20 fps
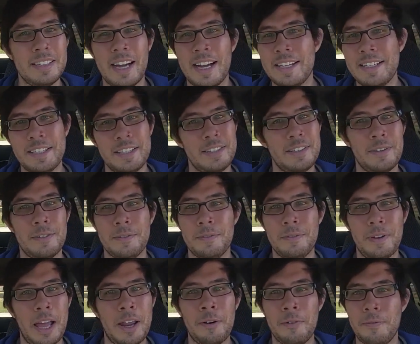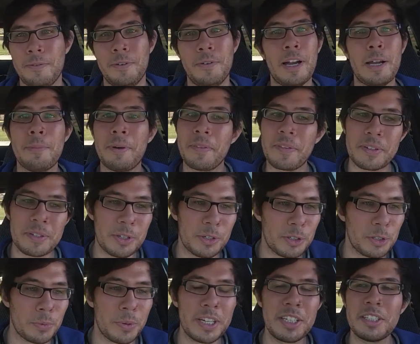I don't feel right about the
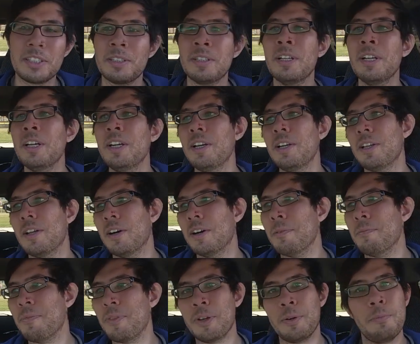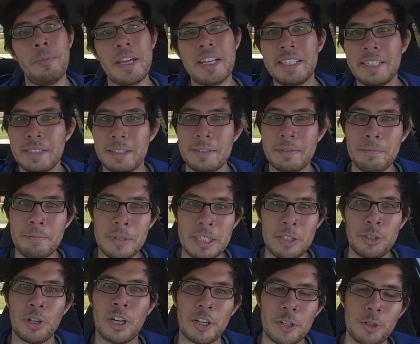situation. They're making me
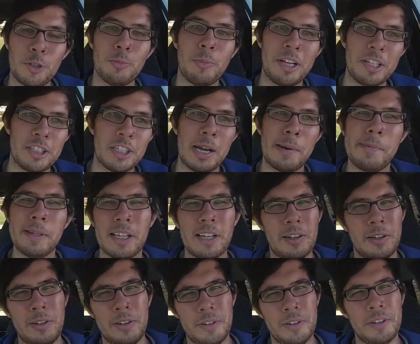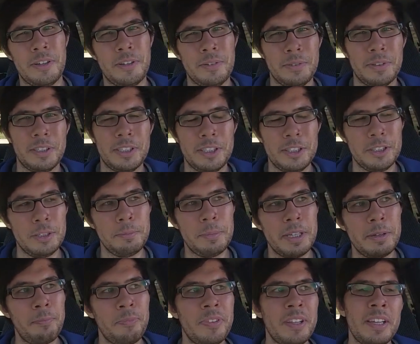trying to do my job a lot harder than it really should
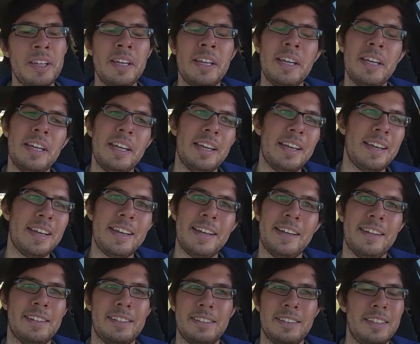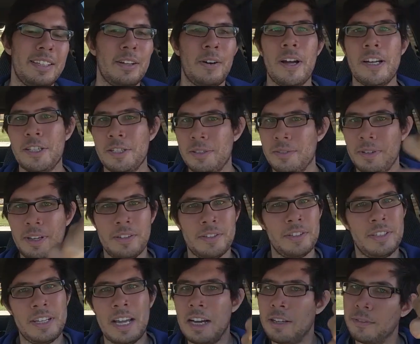be. And I'll just
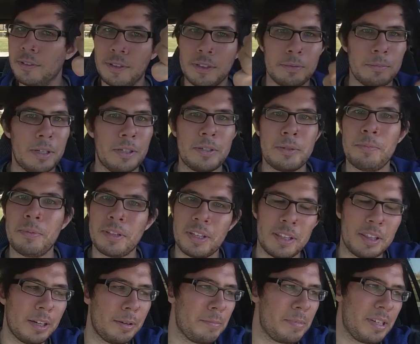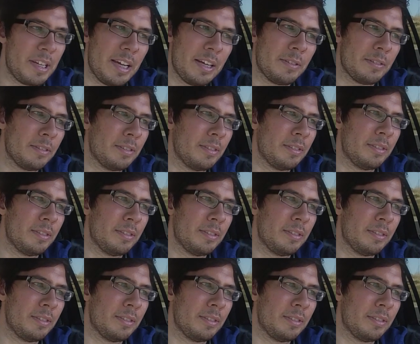downvote them. I'll just put the thumbs down.